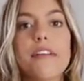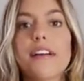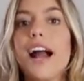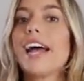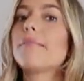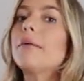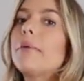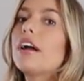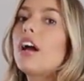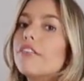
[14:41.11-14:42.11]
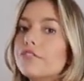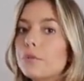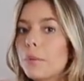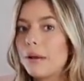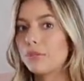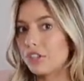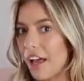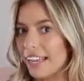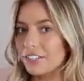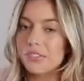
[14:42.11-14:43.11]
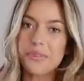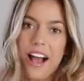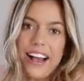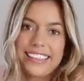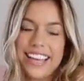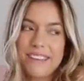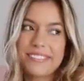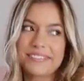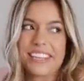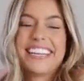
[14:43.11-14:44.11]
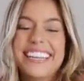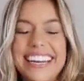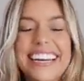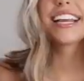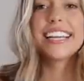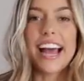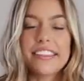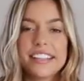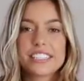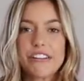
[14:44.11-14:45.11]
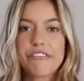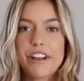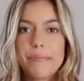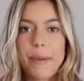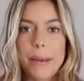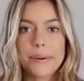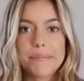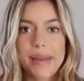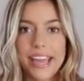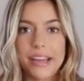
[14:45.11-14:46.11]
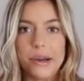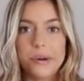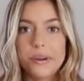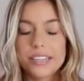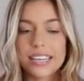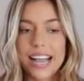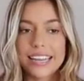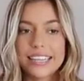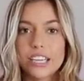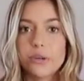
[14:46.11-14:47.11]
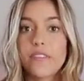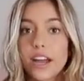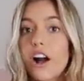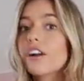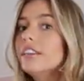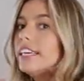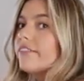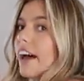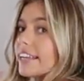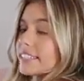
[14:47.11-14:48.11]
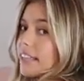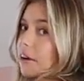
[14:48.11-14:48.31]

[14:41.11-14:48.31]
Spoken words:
about that kind of make me uncomfortable, but I'm trying to rock them. Yeah, these are from Pepper Mayo. Kind of cute. They are Levi's,